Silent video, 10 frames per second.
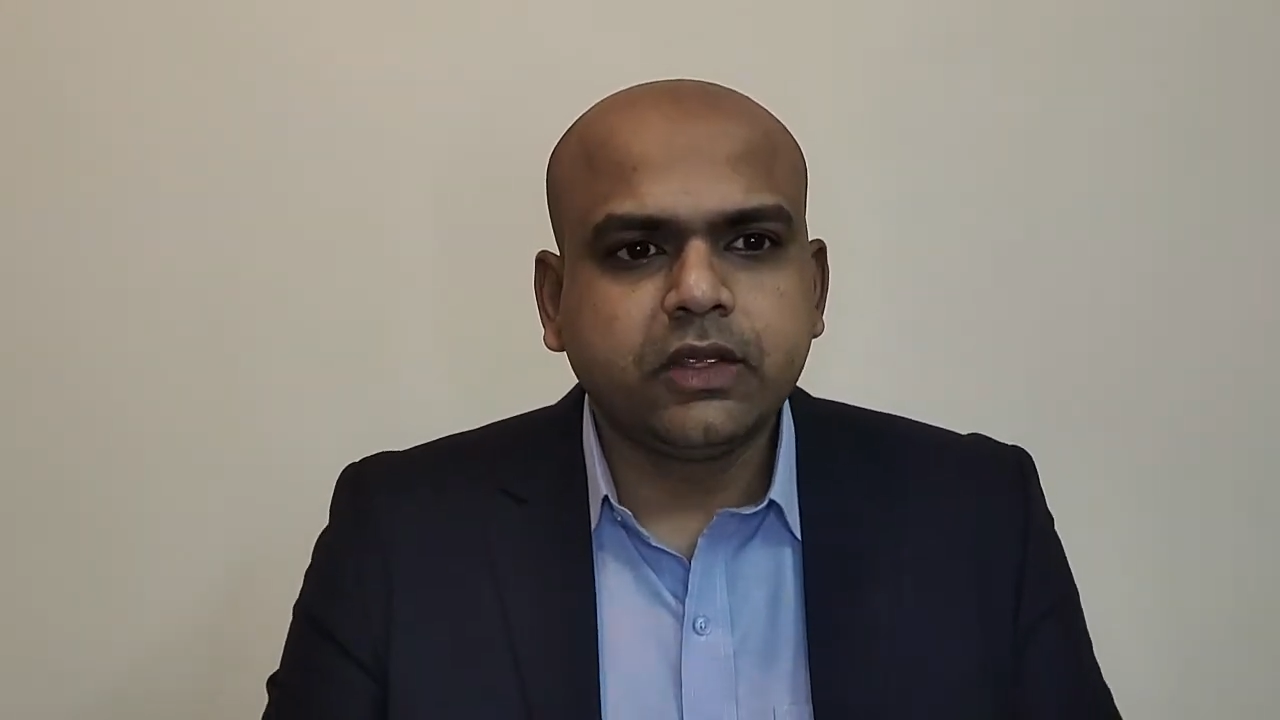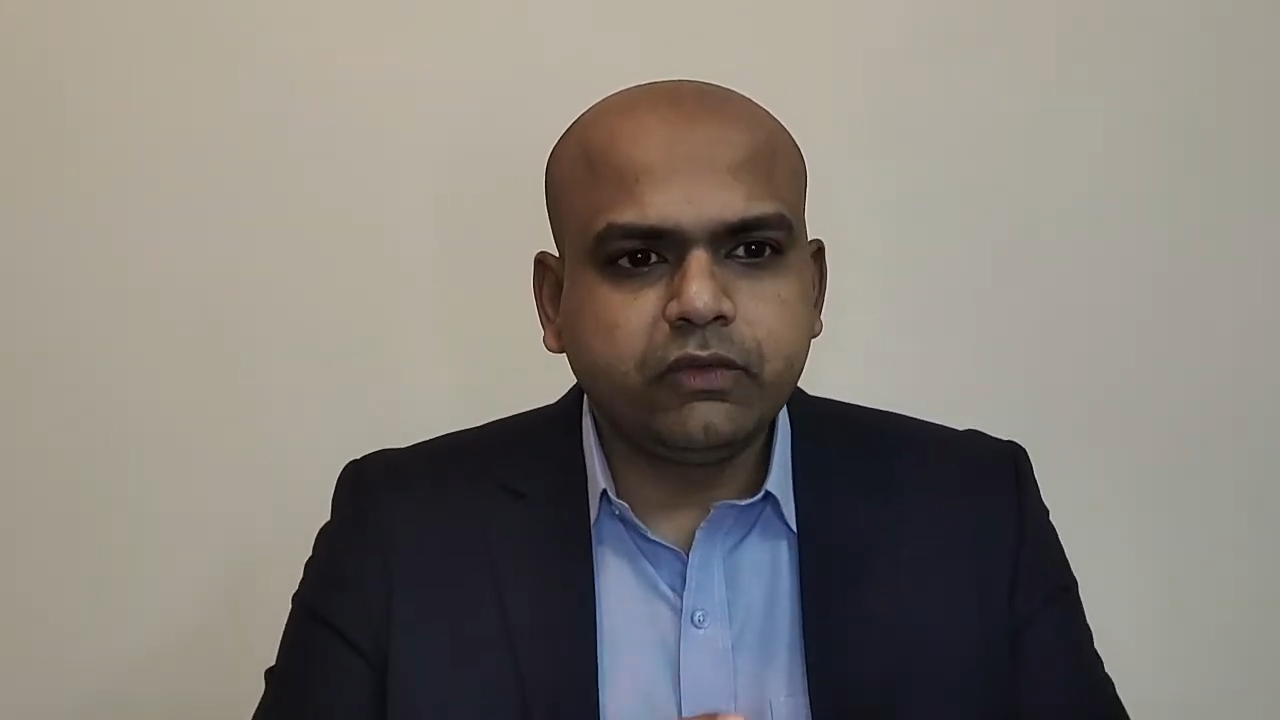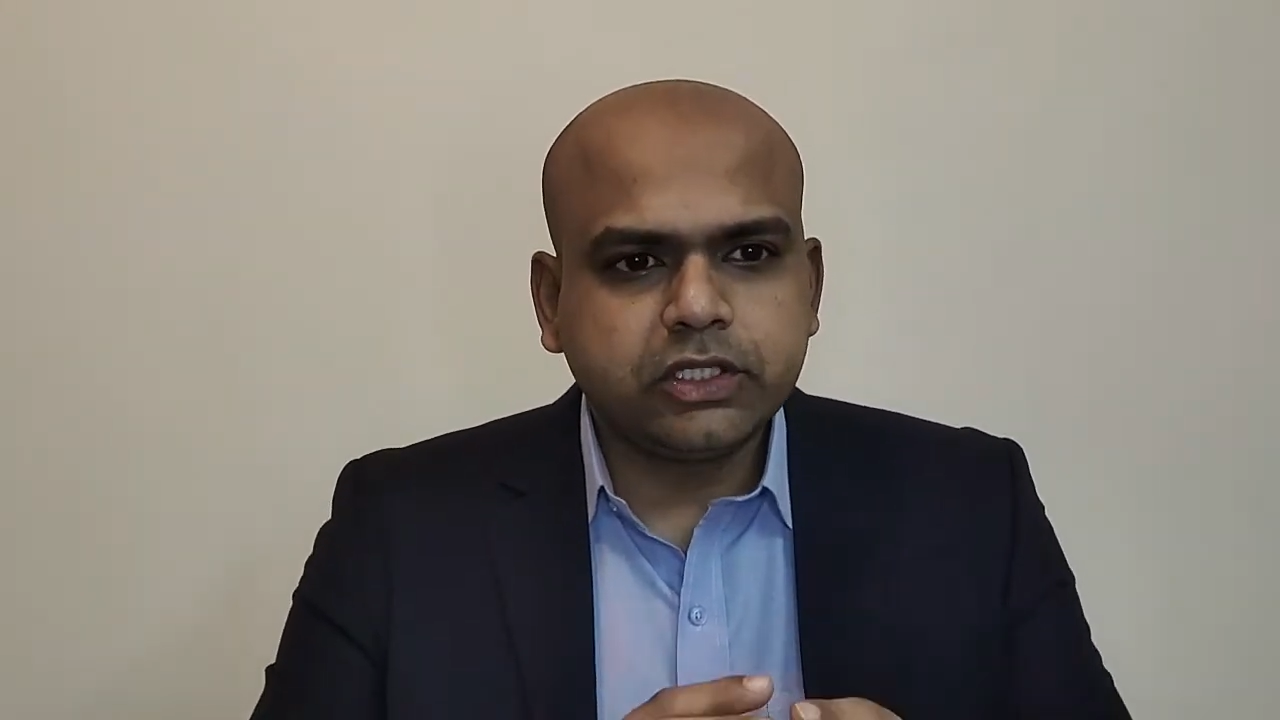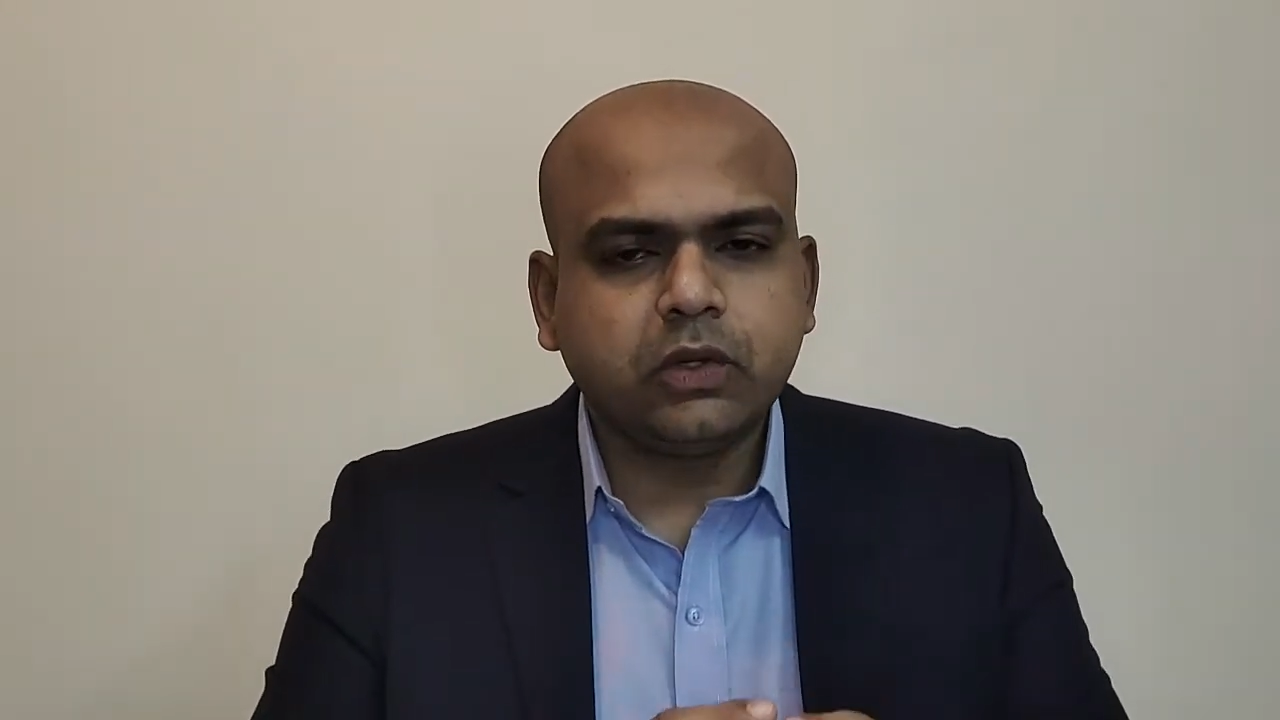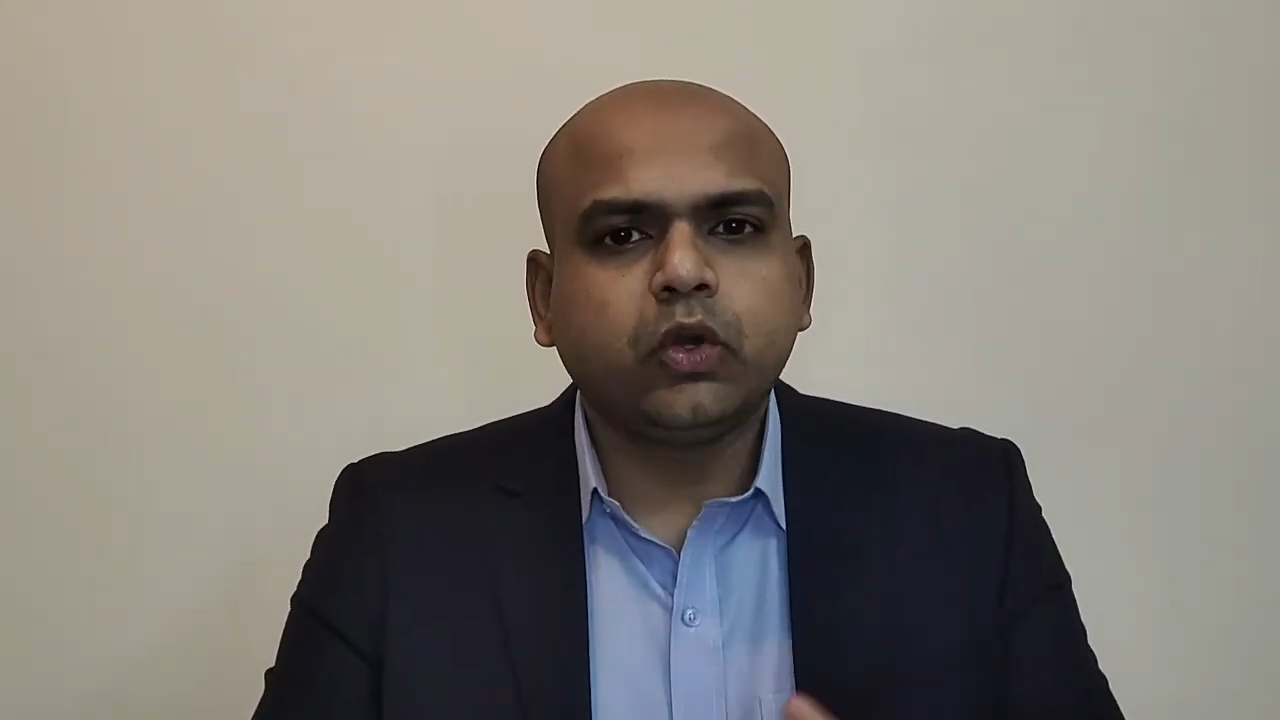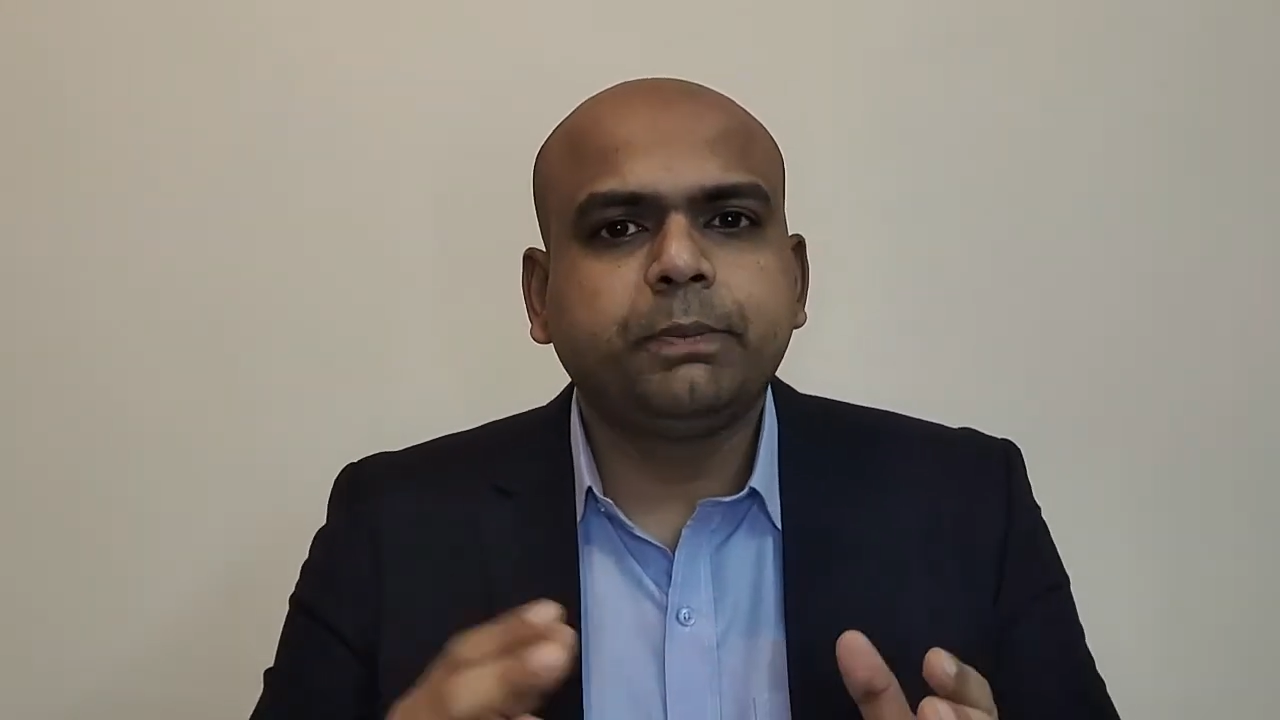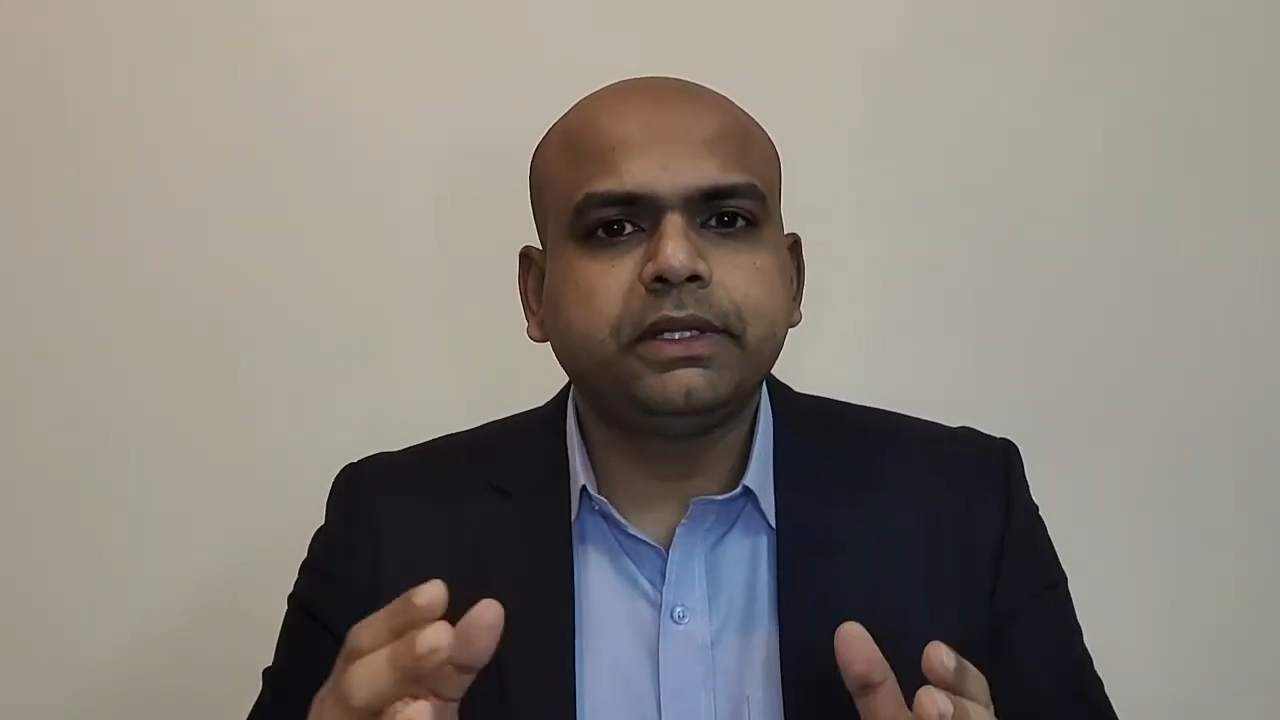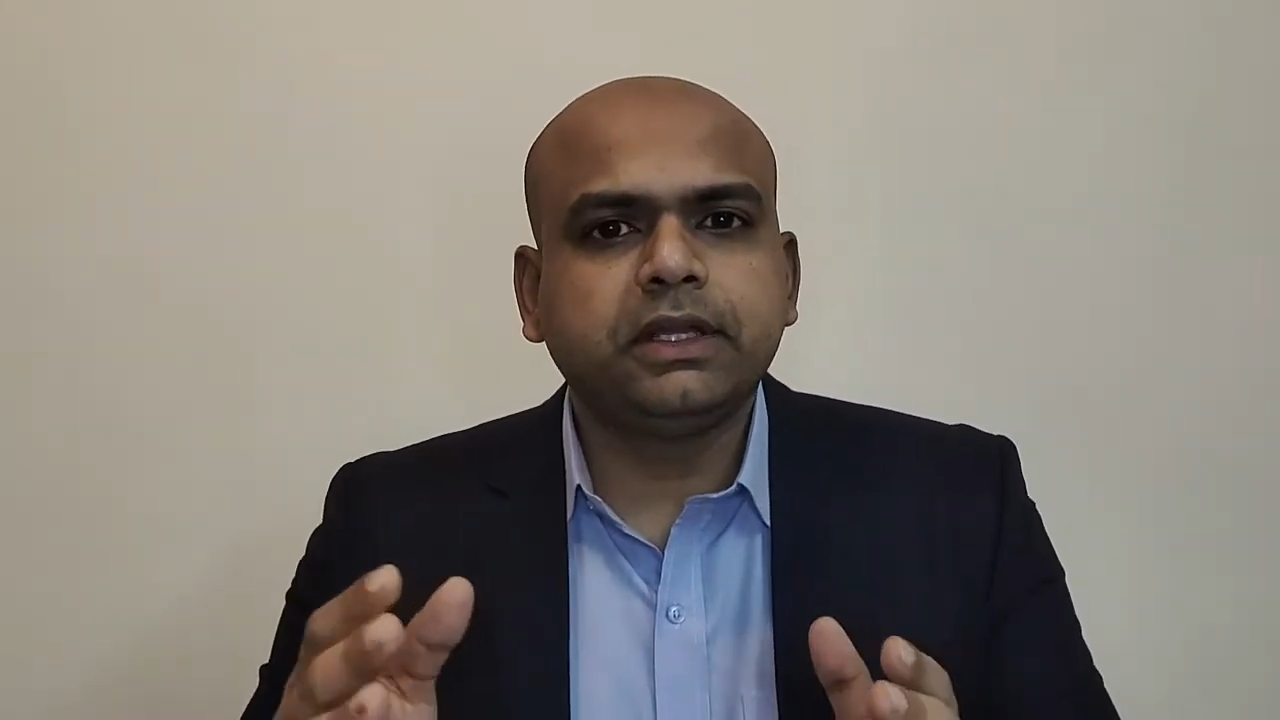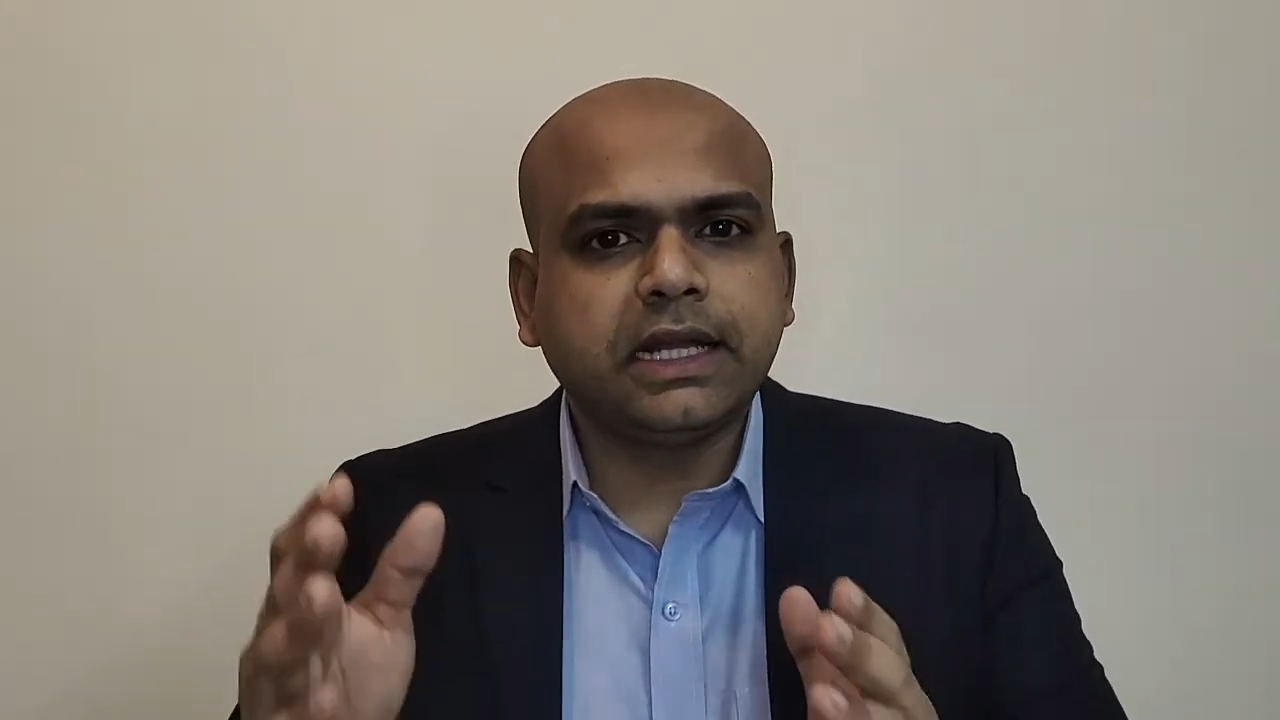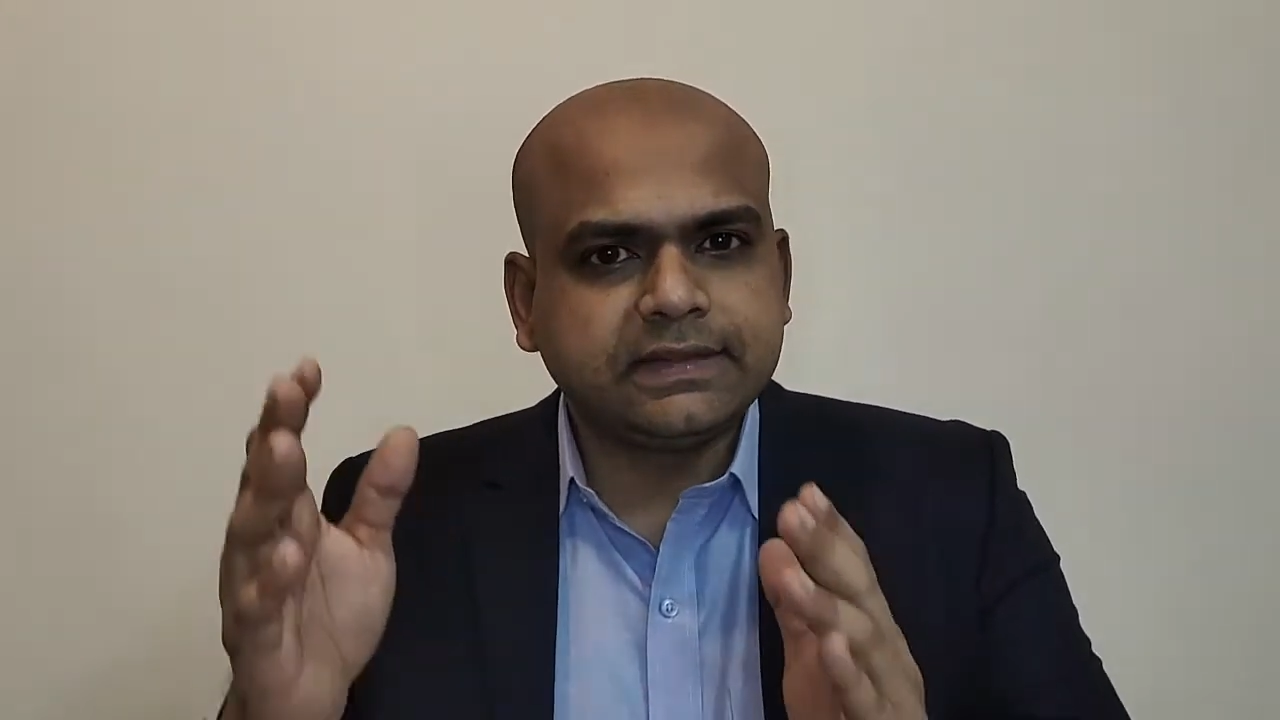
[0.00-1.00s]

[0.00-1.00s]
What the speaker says: which will open the